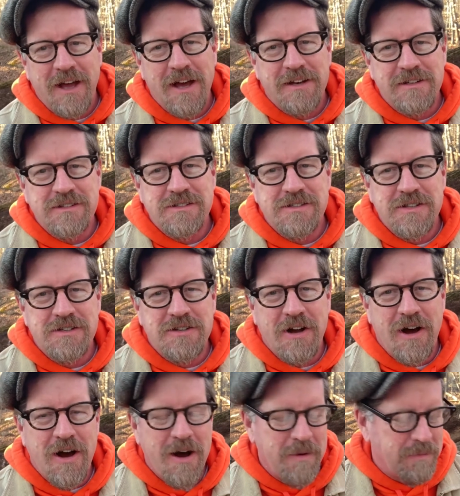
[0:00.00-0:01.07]
is the
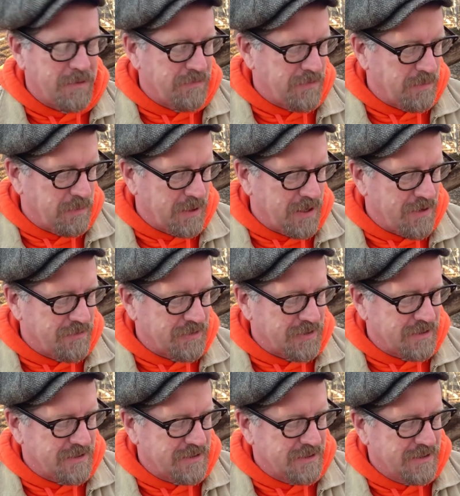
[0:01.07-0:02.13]
job of the beloved.